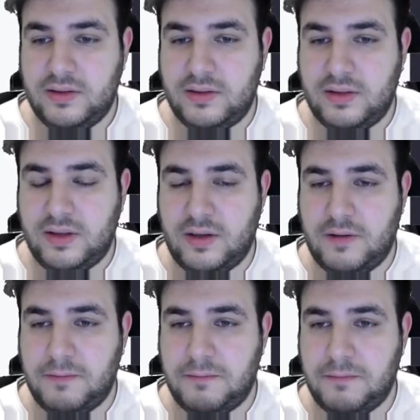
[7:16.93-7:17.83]

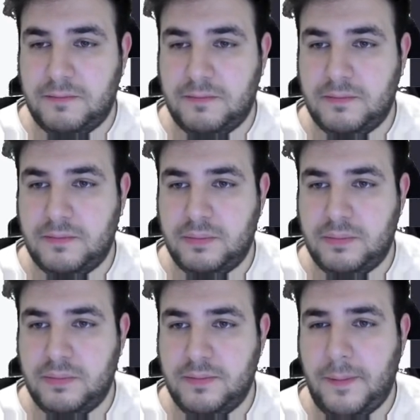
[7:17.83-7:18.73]
A
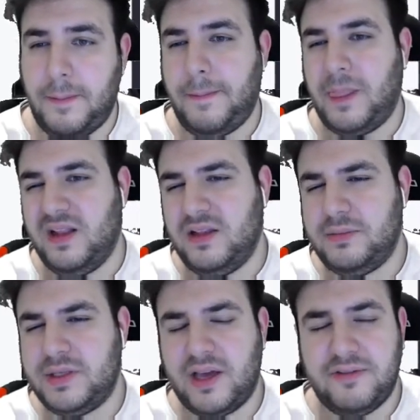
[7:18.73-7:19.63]
little
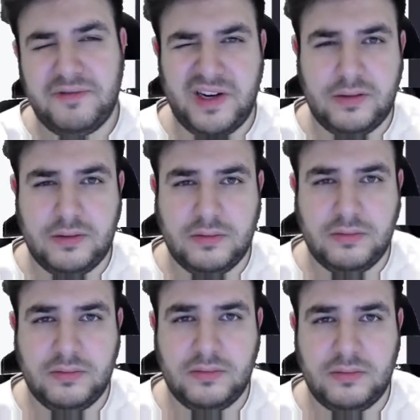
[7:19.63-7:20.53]
bit unfair,
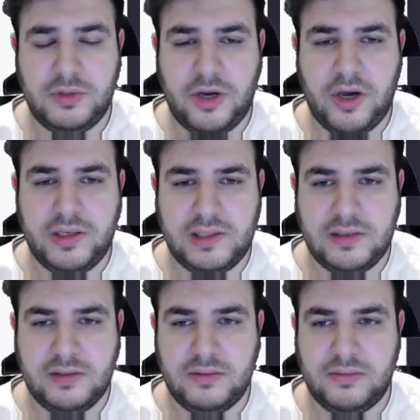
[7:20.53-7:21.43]
to be honest.
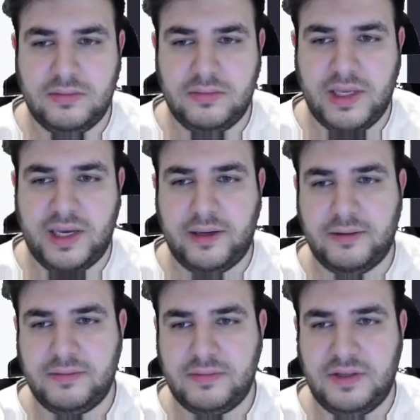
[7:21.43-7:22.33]
Like,
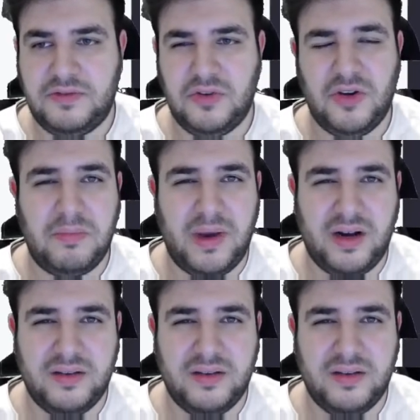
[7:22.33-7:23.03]
if you compare